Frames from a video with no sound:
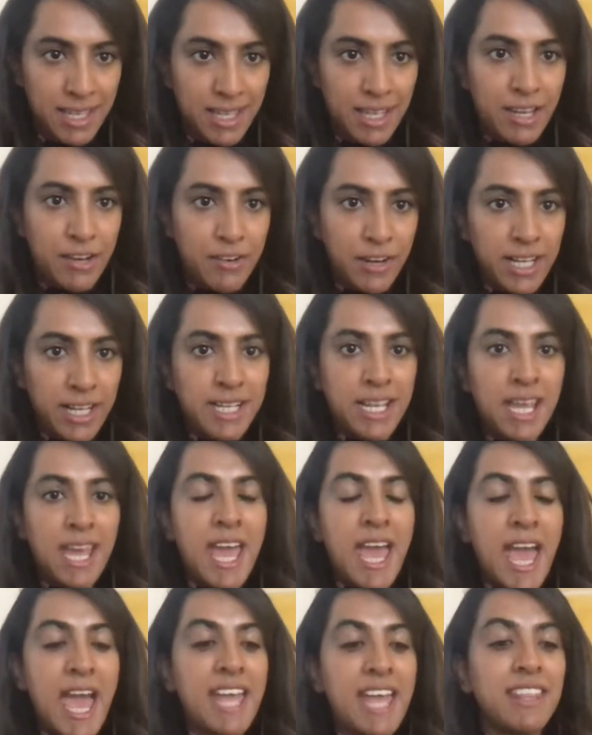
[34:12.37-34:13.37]
Right?
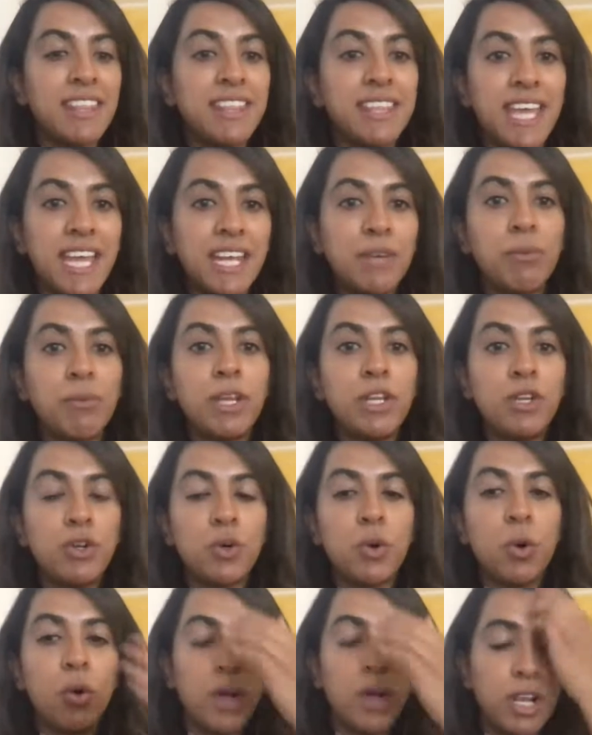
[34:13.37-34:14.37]
And then when you
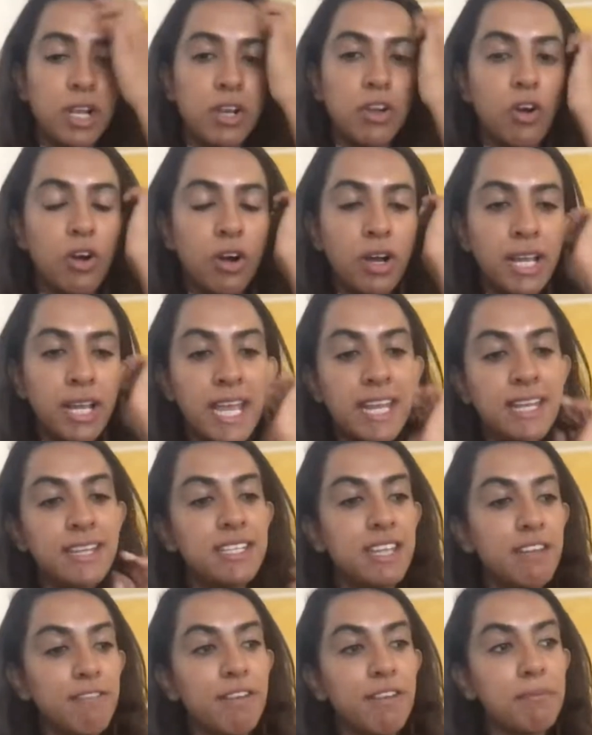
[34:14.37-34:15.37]
go along in
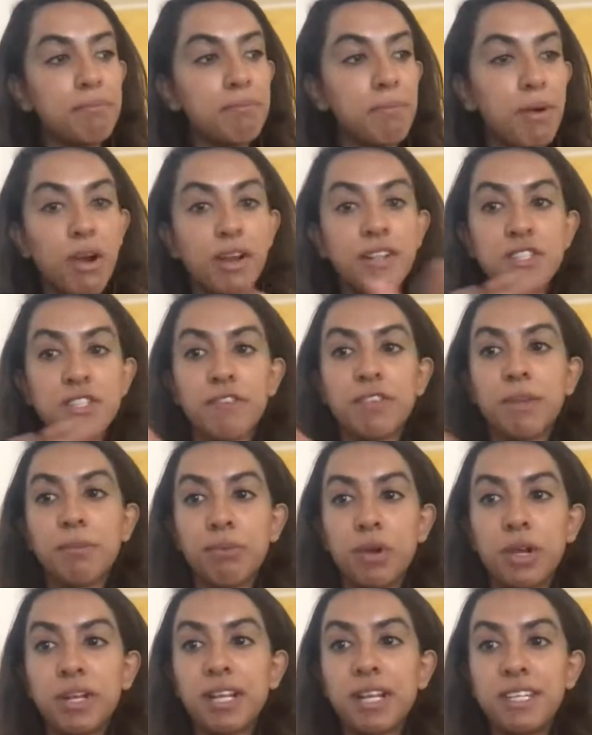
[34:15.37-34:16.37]
different parts of the
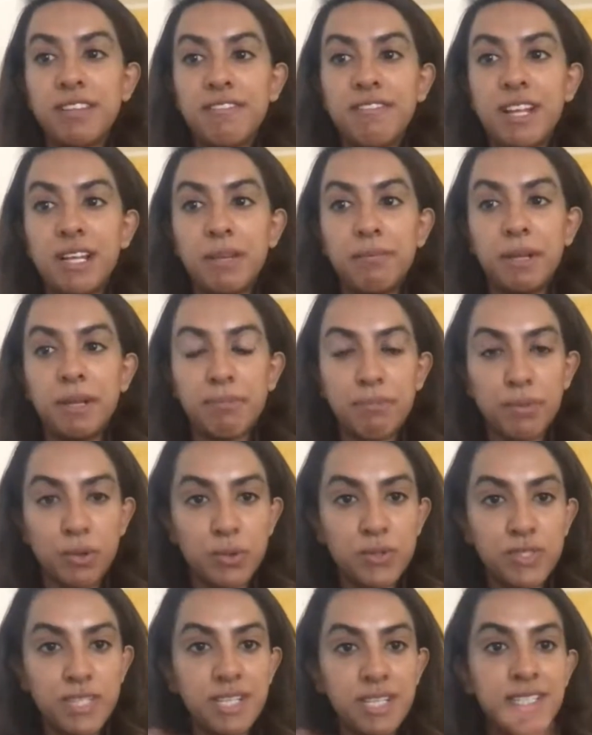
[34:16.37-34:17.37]
product development
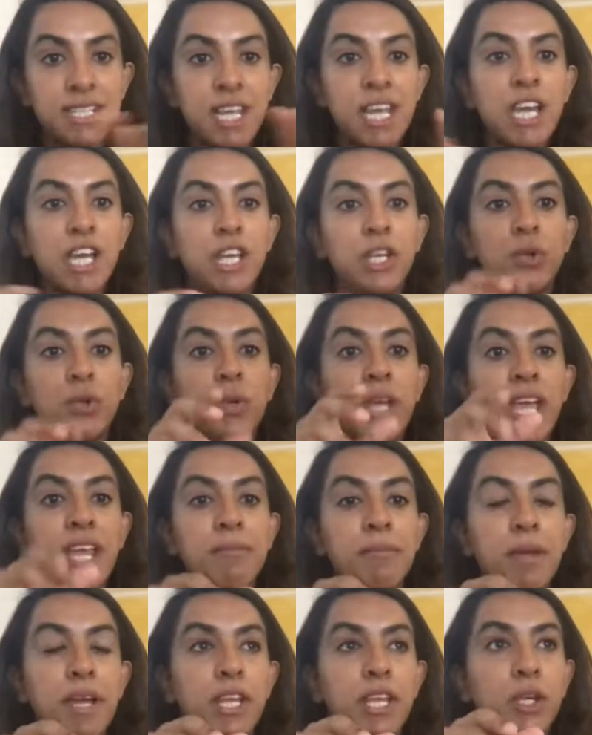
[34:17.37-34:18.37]
process, you
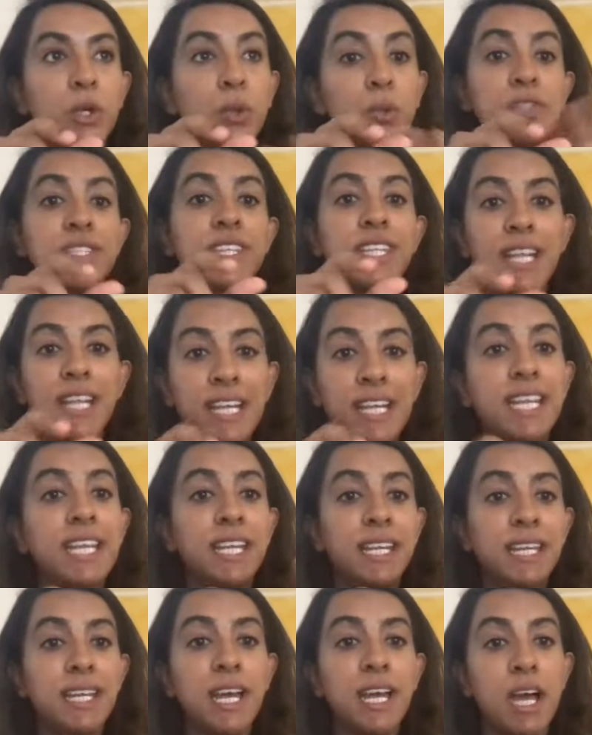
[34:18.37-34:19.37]
can use the
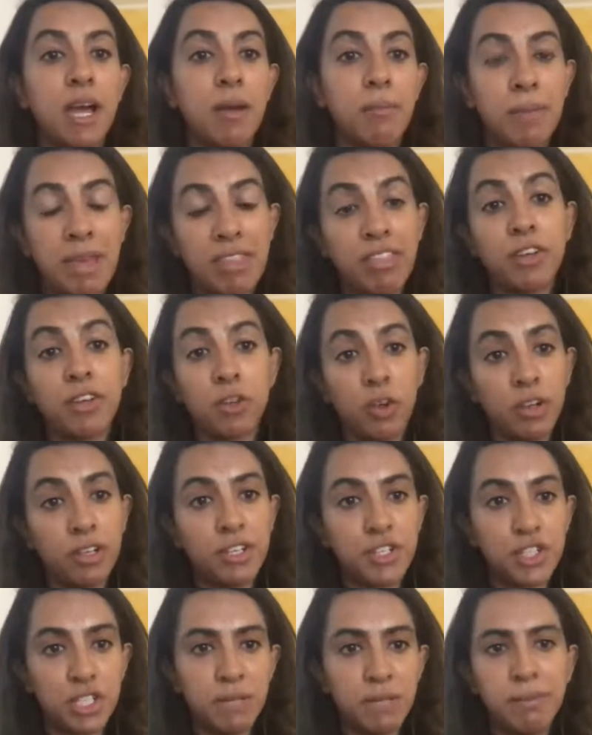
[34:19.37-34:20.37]
lean
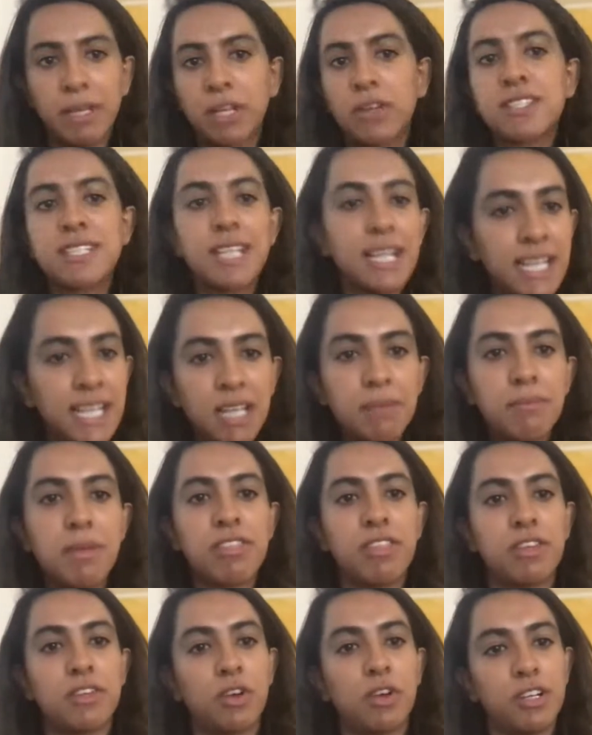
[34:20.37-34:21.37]
methodology, because the lean
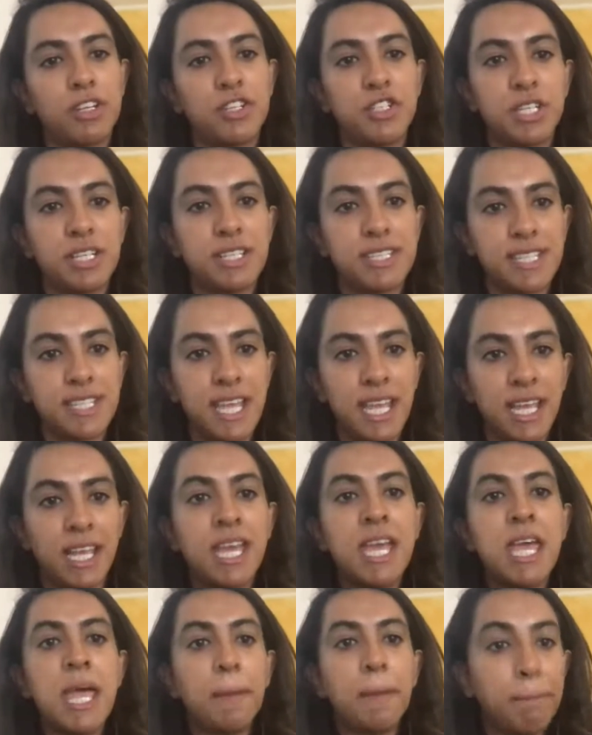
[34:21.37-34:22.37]
methodology is
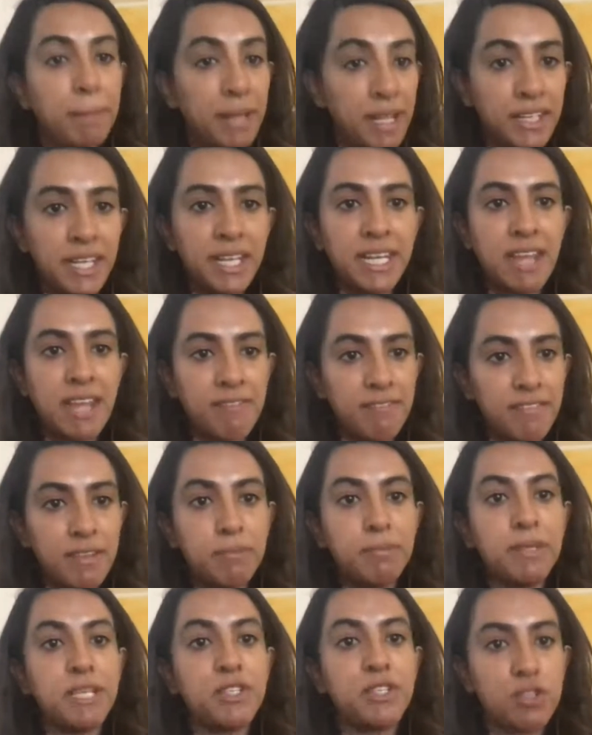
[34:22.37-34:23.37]
saying, build an
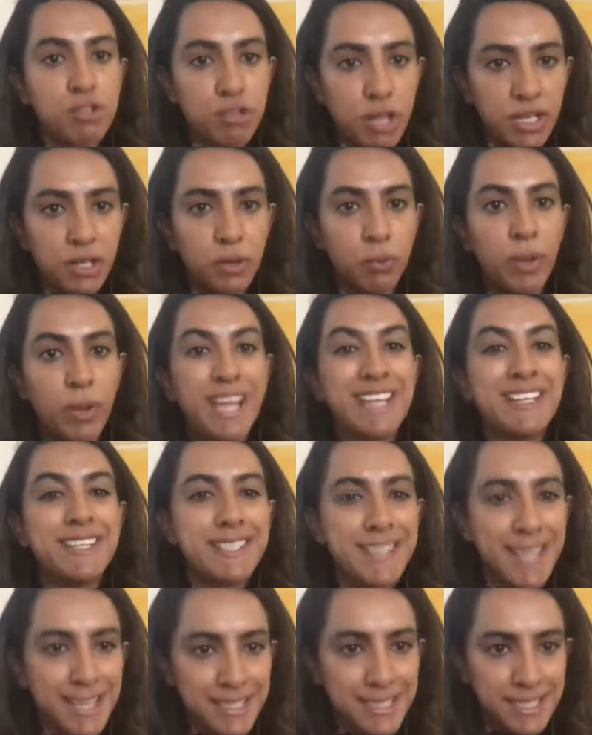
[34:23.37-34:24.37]
MVP straight away,
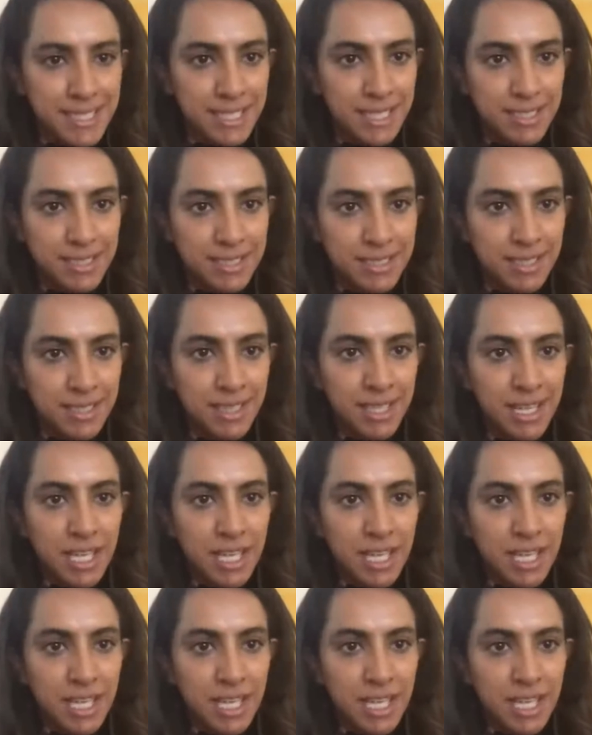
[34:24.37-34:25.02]
test it.